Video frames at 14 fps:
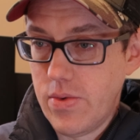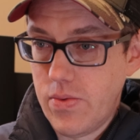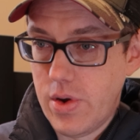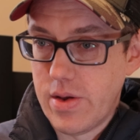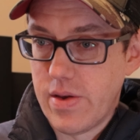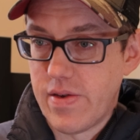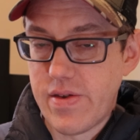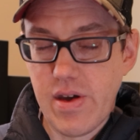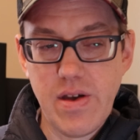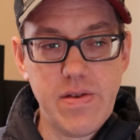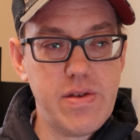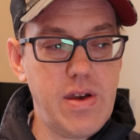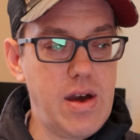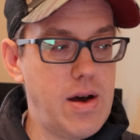we could
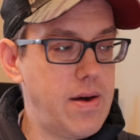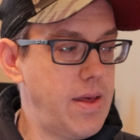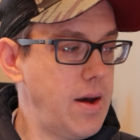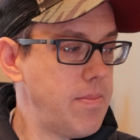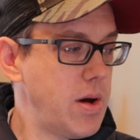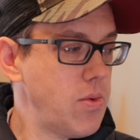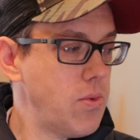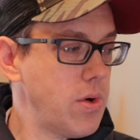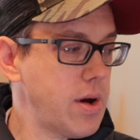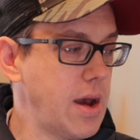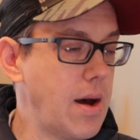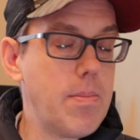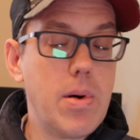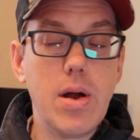discuss how that might work
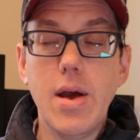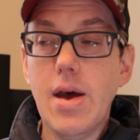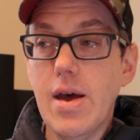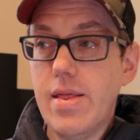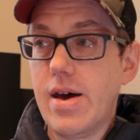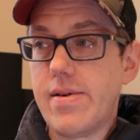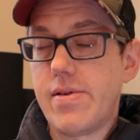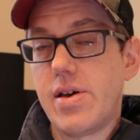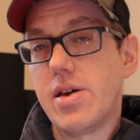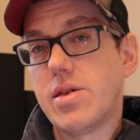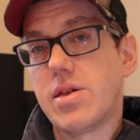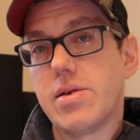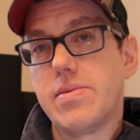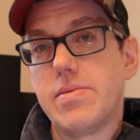out. But
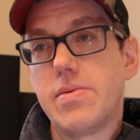nevertheless,